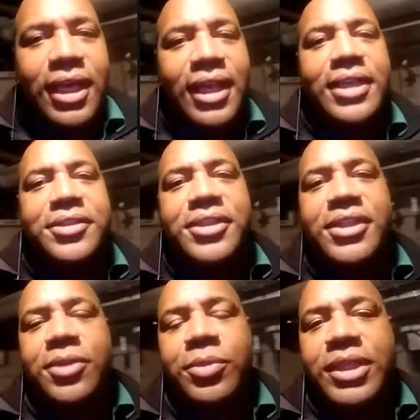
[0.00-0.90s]
allows to see
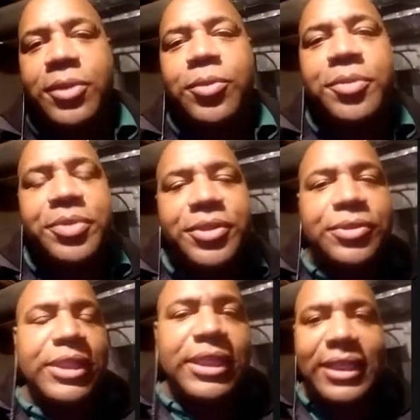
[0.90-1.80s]
what they were
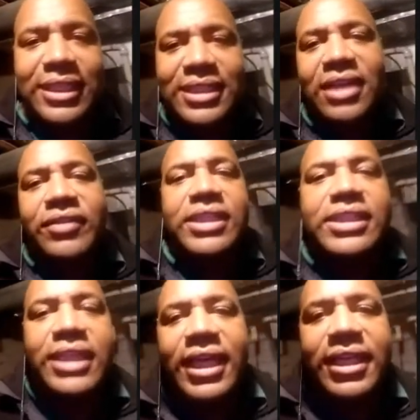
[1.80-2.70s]
producing in like the 70s
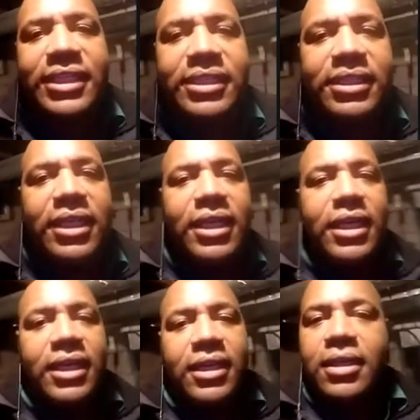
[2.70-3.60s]
and 80s,
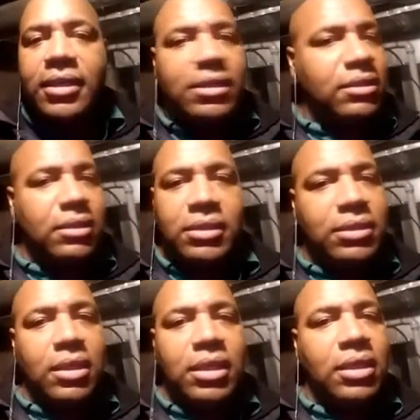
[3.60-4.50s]

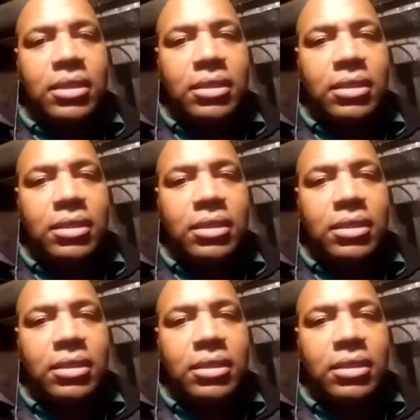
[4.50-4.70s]
mm-hmm.